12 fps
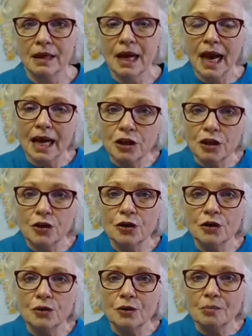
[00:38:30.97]
And
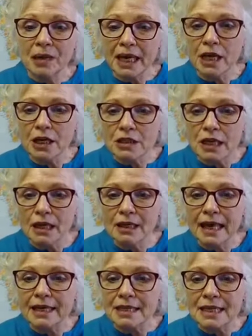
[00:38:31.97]
you, because
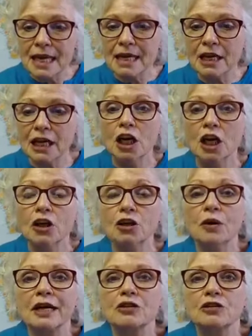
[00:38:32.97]
like Sandy,
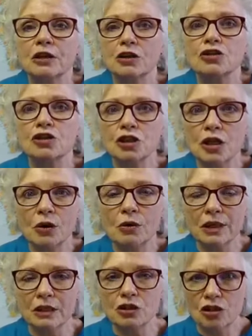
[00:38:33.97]
you're so
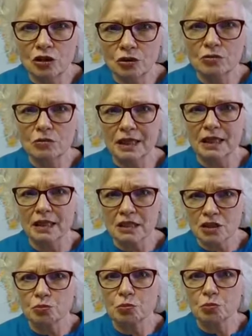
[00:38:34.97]
in tune with this,
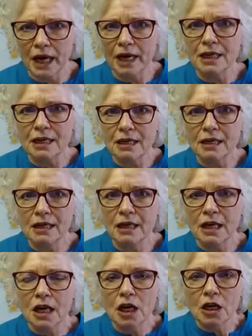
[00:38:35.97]
right?
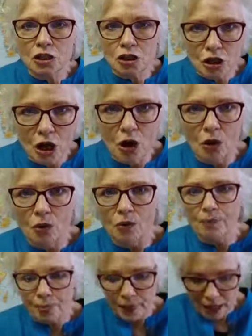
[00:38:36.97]
So
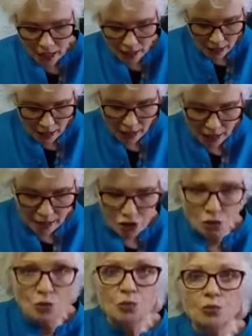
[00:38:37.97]

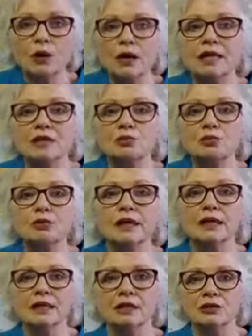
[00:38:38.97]
what is
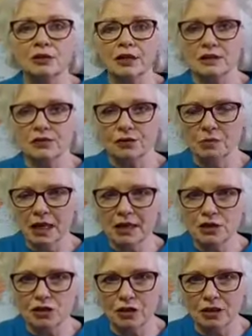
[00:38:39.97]
really
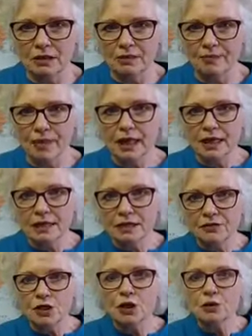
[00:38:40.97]
transformational is if
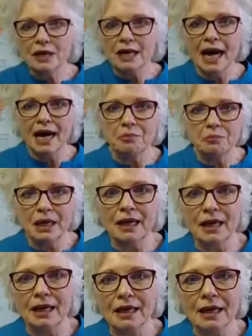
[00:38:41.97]
you and I
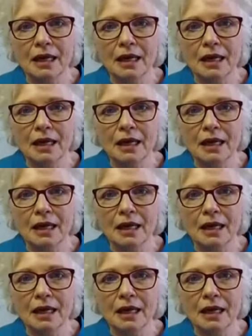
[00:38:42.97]
meet